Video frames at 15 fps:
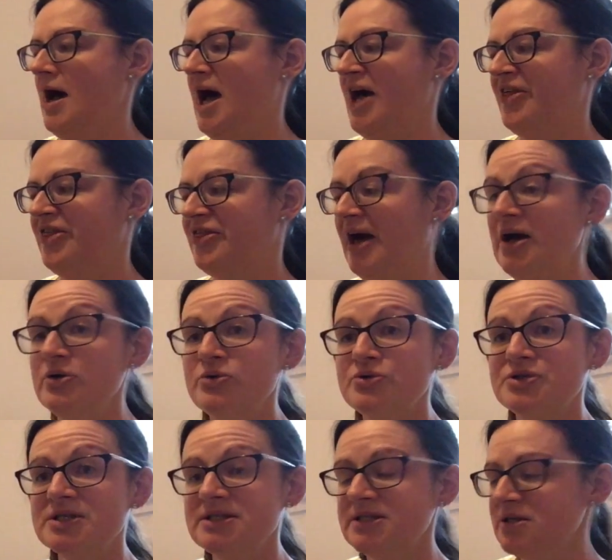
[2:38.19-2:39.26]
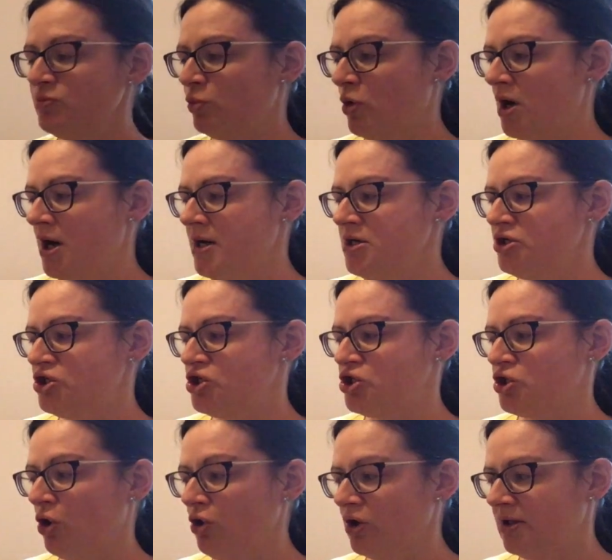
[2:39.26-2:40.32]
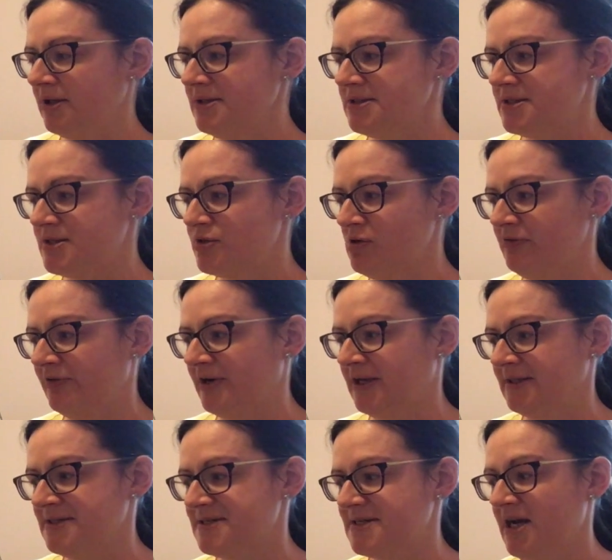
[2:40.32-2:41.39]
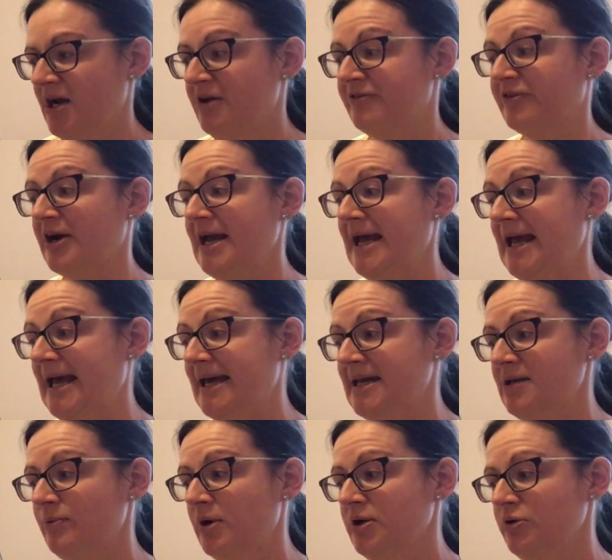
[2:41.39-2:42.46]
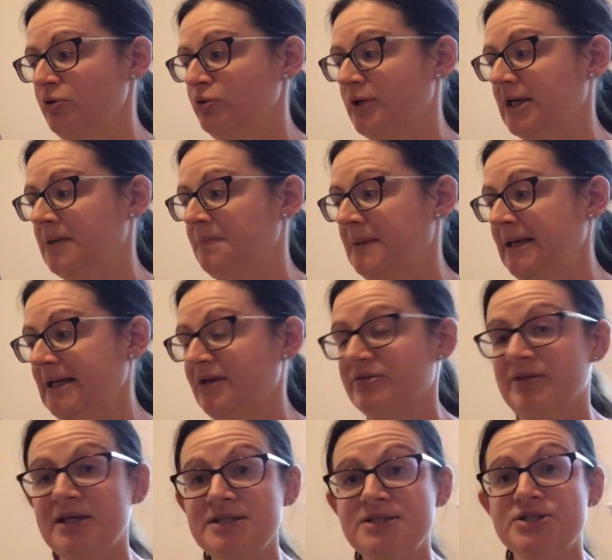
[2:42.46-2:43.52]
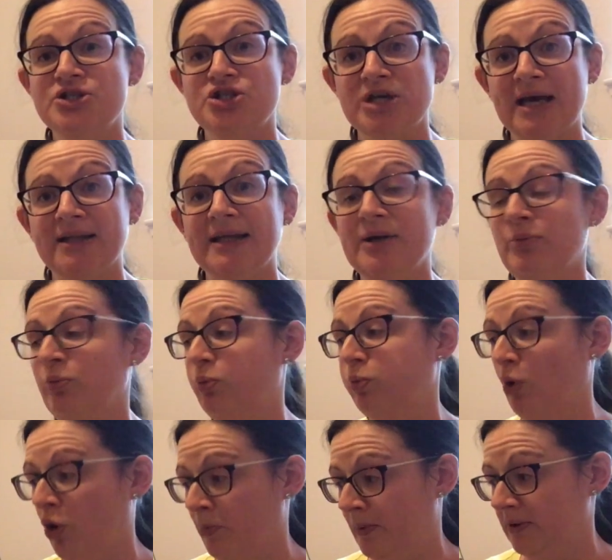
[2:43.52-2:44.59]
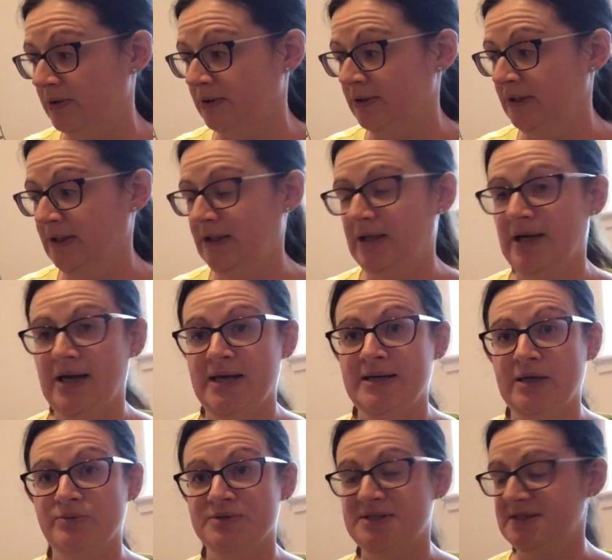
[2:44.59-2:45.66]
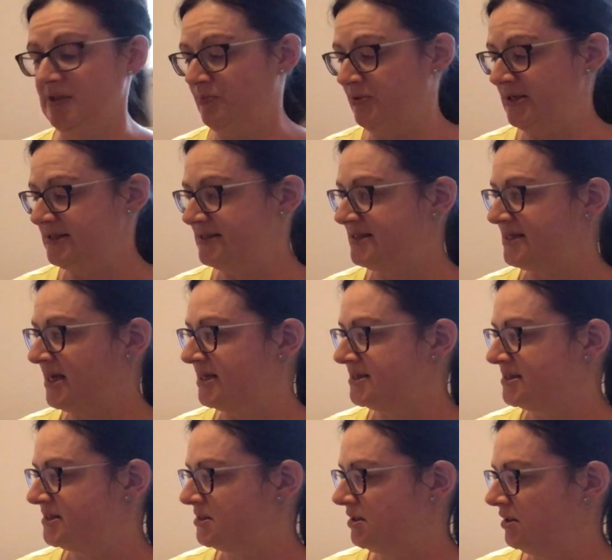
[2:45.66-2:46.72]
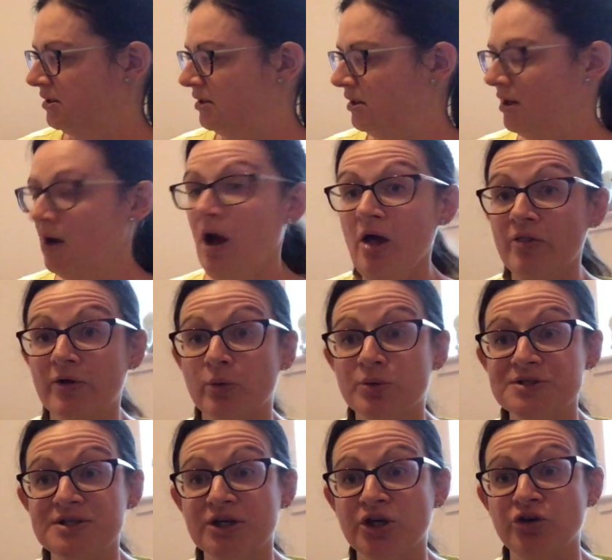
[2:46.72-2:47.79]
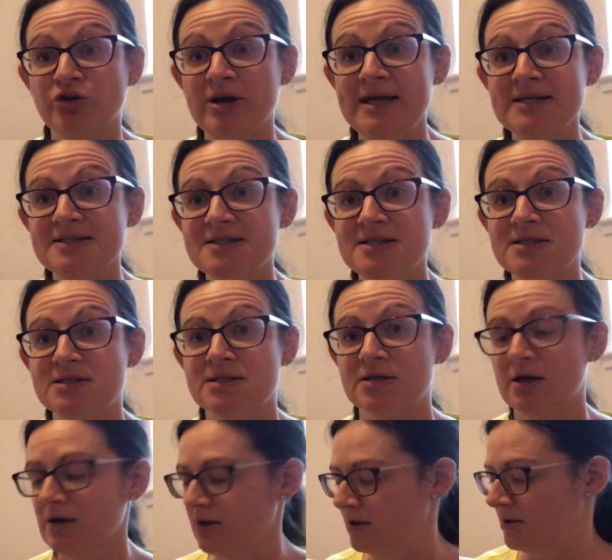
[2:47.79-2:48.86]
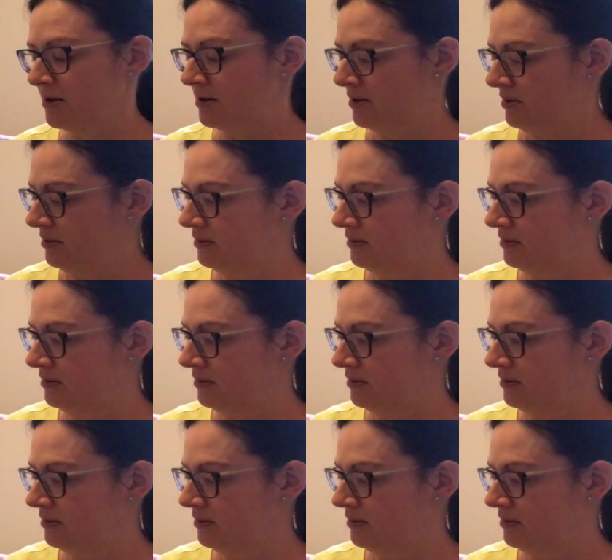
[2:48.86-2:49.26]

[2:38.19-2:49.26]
1,001 chocolate sovereigns for anyone who can make this jelly wobble, announced the princess. There was a great stir.